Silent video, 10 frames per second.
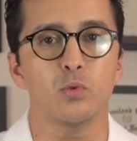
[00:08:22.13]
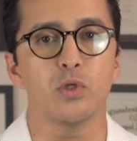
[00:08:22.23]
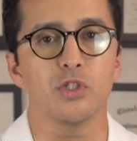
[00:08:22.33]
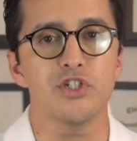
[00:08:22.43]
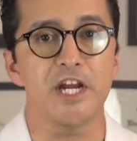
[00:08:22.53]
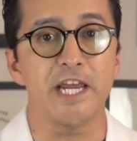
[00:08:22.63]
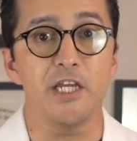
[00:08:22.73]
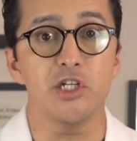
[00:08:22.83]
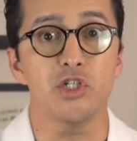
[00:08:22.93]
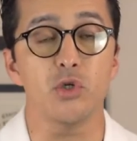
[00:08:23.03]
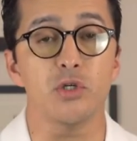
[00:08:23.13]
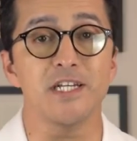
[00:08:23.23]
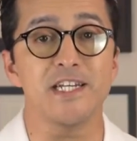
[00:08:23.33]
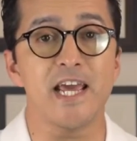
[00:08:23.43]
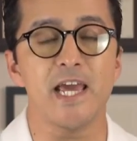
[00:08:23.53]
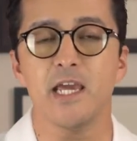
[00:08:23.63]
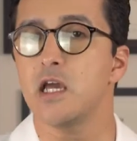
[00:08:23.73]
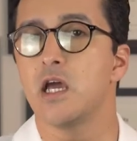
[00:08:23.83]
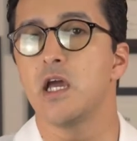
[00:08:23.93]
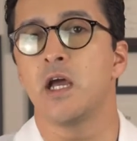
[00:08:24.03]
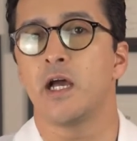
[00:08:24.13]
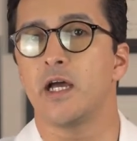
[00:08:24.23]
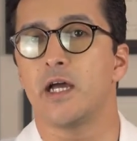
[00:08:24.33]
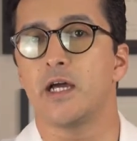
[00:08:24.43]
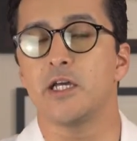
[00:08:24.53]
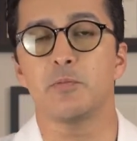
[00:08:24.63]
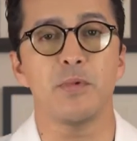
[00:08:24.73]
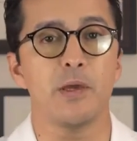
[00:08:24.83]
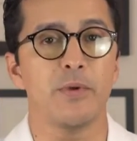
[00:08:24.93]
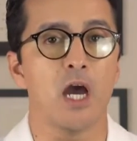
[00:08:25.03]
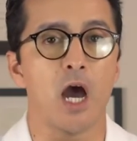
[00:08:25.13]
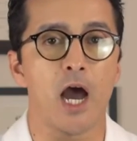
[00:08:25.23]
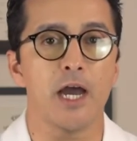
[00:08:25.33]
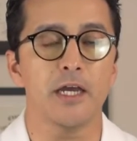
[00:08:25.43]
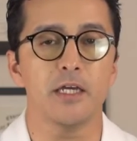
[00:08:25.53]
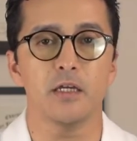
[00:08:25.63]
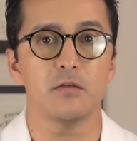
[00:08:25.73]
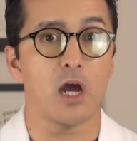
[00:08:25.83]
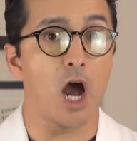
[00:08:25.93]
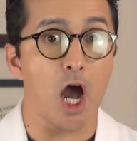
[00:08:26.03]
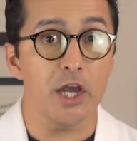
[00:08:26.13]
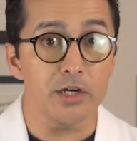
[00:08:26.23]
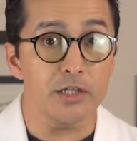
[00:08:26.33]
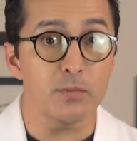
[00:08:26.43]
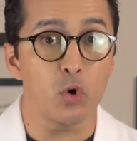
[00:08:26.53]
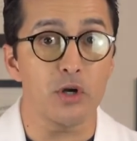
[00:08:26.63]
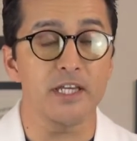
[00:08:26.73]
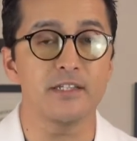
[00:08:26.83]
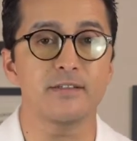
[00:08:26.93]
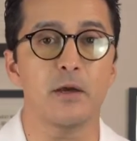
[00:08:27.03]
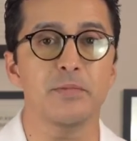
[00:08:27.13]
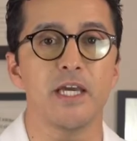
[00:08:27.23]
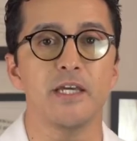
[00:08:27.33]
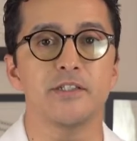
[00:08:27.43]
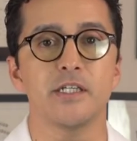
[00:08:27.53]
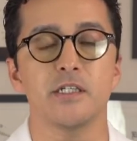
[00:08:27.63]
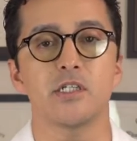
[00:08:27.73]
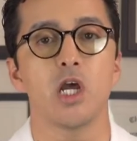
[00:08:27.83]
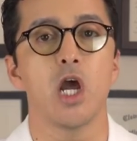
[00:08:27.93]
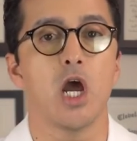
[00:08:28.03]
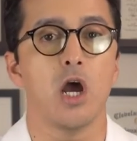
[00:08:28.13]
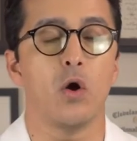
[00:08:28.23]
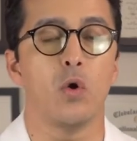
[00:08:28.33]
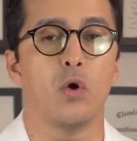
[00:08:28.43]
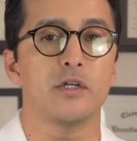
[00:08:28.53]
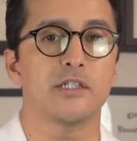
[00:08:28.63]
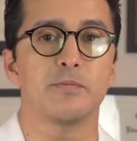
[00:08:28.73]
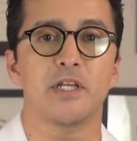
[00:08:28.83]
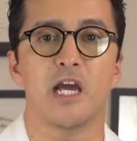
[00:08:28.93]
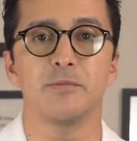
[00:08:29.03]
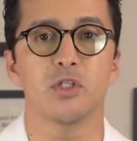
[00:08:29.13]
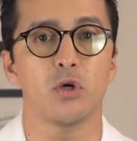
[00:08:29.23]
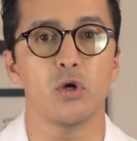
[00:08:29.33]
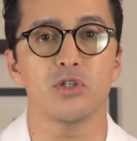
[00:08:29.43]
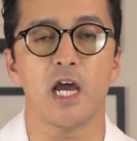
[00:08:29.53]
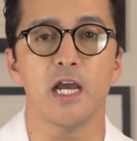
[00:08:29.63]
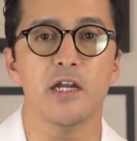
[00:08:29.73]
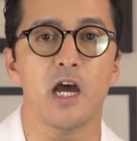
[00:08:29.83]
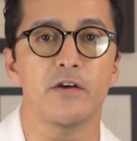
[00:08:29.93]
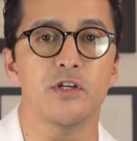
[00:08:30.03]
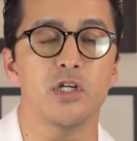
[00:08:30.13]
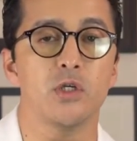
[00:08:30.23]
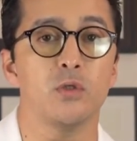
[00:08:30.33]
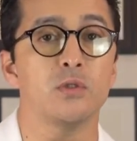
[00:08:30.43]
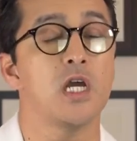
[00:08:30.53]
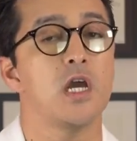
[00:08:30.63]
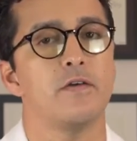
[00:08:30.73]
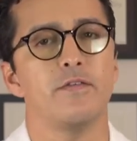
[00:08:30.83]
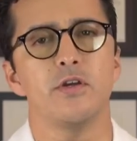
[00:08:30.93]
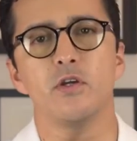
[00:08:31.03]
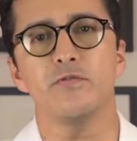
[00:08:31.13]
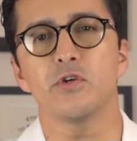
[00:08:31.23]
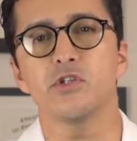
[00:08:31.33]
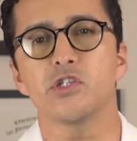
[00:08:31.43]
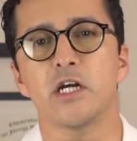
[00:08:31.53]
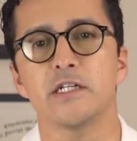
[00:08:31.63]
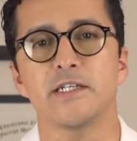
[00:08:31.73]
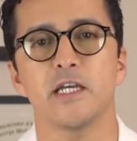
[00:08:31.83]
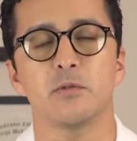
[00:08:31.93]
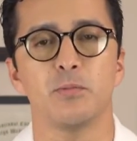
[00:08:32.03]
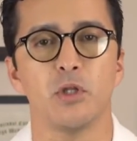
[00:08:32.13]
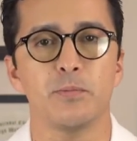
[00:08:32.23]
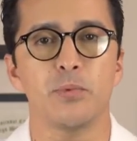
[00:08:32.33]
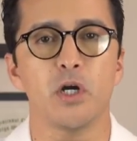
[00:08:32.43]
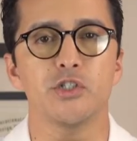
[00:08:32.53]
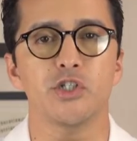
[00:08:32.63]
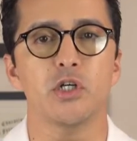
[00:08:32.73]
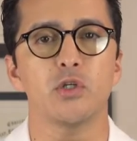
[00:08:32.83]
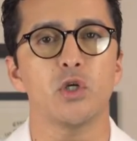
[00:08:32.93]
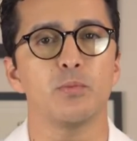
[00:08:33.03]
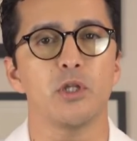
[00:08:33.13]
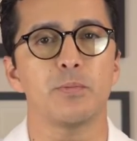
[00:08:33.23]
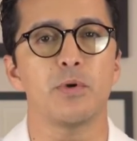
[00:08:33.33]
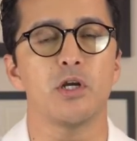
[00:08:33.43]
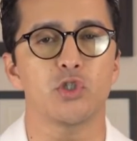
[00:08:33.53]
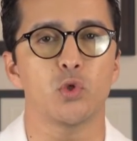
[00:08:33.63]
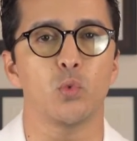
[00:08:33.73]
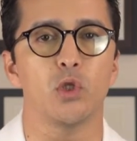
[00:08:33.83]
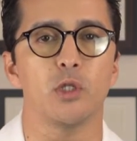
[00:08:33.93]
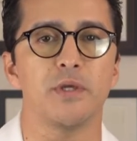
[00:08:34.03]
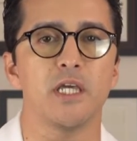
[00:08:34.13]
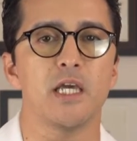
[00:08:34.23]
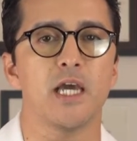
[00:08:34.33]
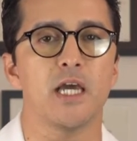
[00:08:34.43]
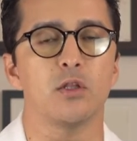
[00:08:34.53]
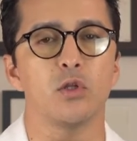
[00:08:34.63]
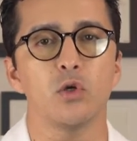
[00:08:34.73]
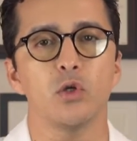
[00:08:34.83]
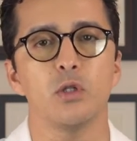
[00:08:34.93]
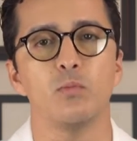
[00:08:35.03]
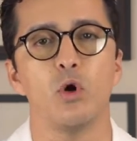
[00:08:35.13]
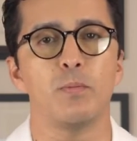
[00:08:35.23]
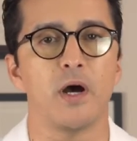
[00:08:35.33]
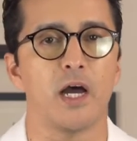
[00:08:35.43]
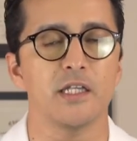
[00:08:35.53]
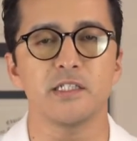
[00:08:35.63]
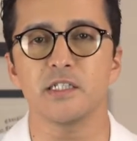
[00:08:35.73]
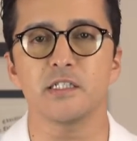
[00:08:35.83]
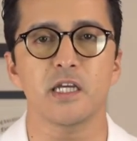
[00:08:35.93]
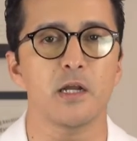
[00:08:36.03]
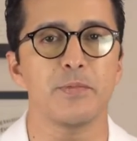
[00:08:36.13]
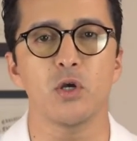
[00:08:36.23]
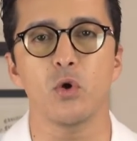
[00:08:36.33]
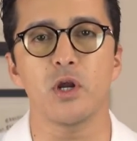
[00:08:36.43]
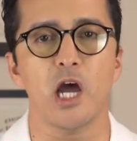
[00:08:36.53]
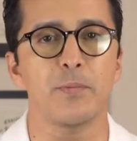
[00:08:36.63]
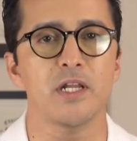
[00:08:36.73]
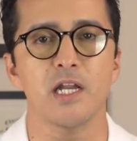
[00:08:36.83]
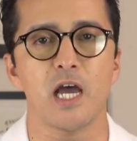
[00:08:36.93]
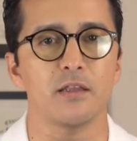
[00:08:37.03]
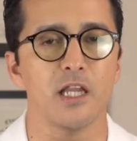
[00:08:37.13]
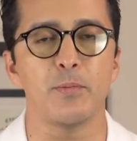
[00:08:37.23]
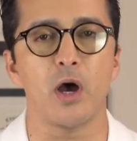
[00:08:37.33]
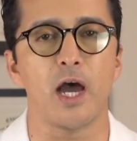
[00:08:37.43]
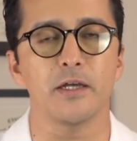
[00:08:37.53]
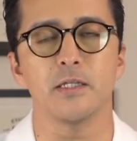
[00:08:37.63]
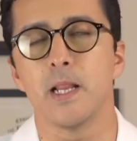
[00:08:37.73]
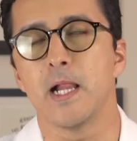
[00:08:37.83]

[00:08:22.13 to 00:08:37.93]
will change during the day. It may be higher in the morning in some cases, or sometimes it goes high in the afternoon. When you first start to get blood pressure, your blood pressure will be a little mobile. It's going to be going up and down, labile.